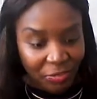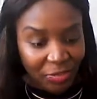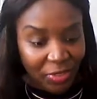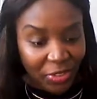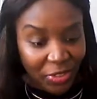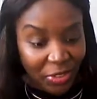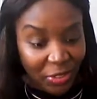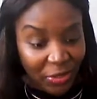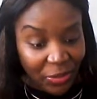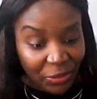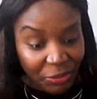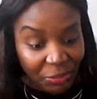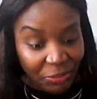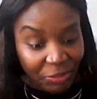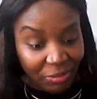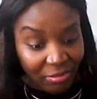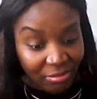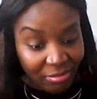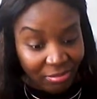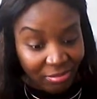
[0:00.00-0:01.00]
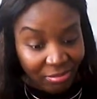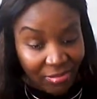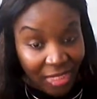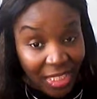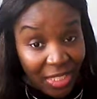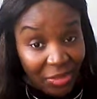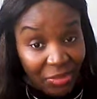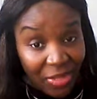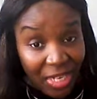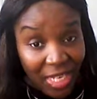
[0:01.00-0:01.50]
So
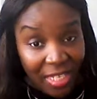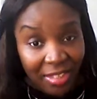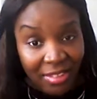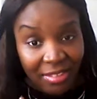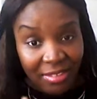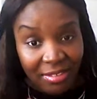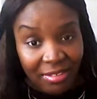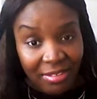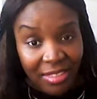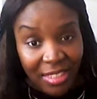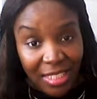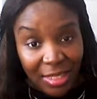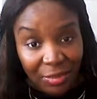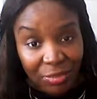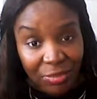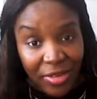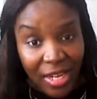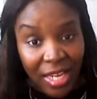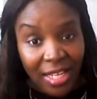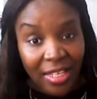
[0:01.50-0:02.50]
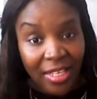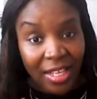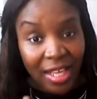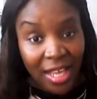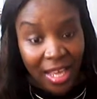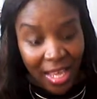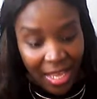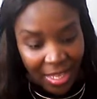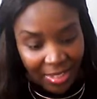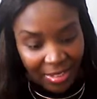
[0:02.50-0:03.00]
eat right, sleep right,
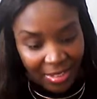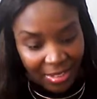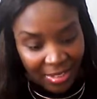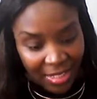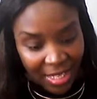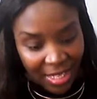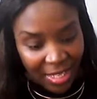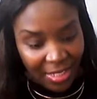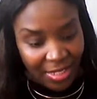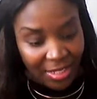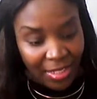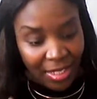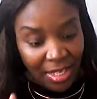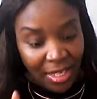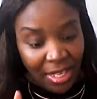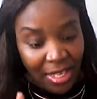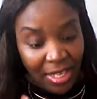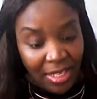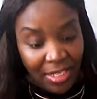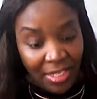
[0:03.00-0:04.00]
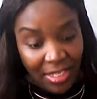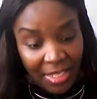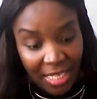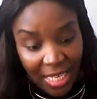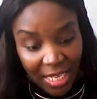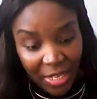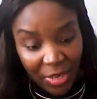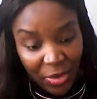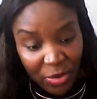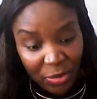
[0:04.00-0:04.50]
exercise,
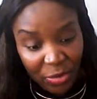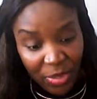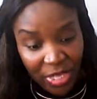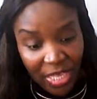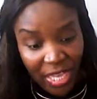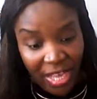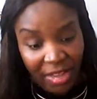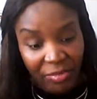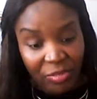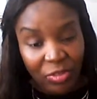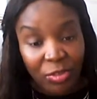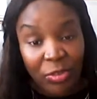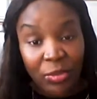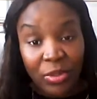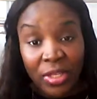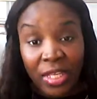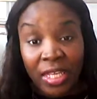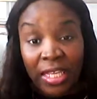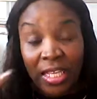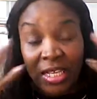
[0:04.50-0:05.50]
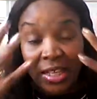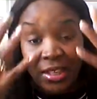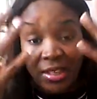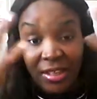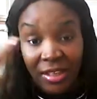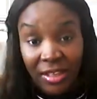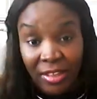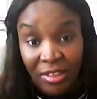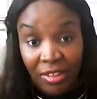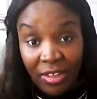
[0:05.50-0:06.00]
say no when you have to,
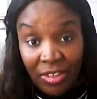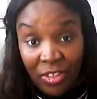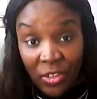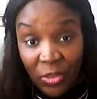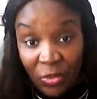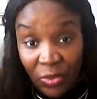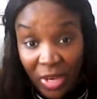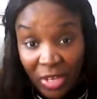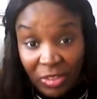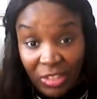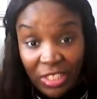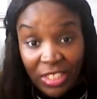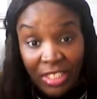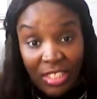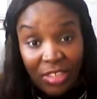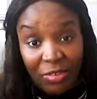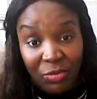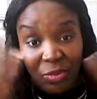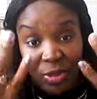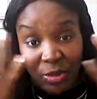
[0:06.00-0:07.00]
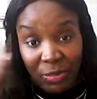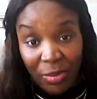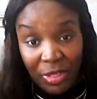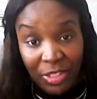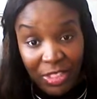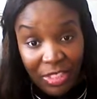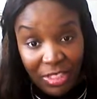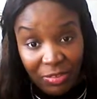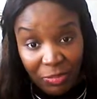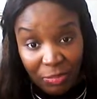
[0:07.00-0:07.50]
surround yourself with the
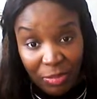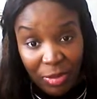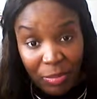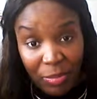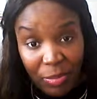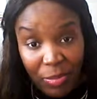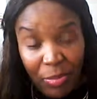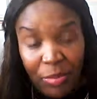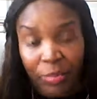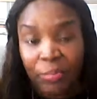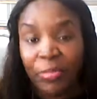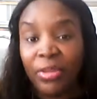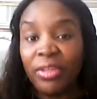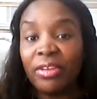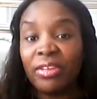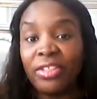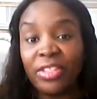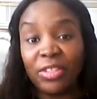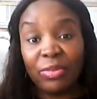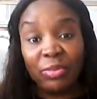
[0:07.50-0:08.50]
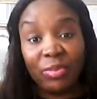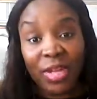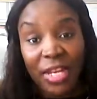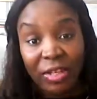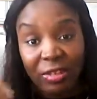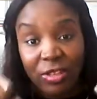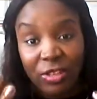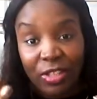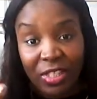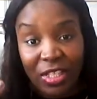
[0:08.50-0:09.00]
positive people,
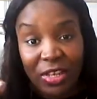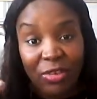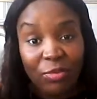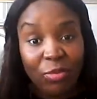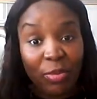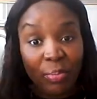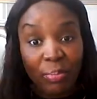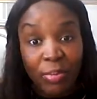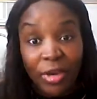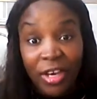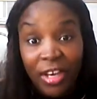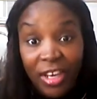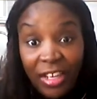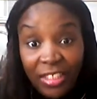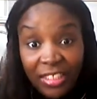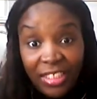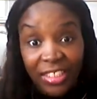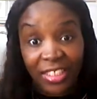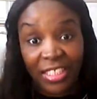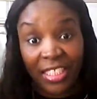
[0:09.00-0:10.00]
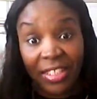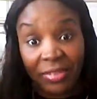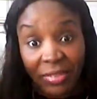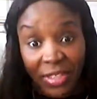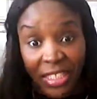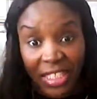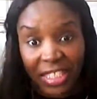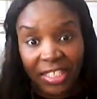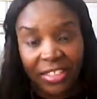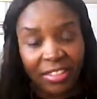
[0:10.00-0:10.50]
surround yourself with
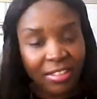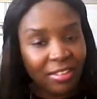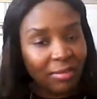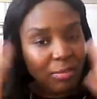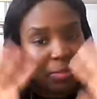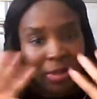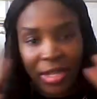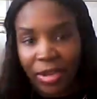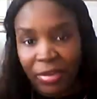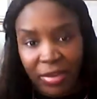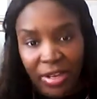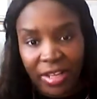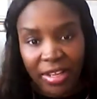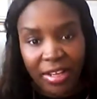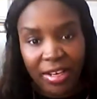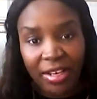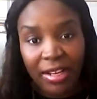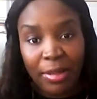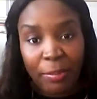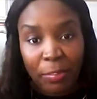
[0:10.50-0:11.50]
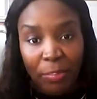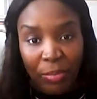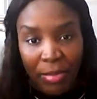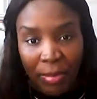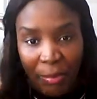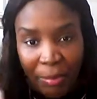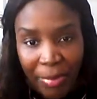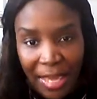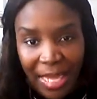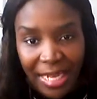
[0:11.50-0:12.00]
positivity, period,
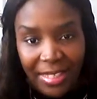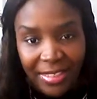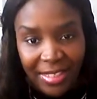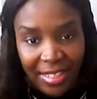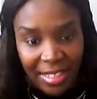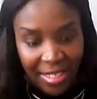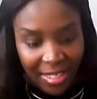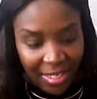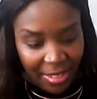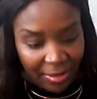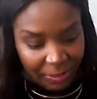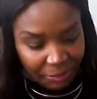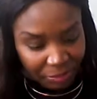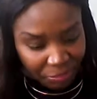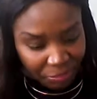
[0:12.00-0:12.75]
meditate,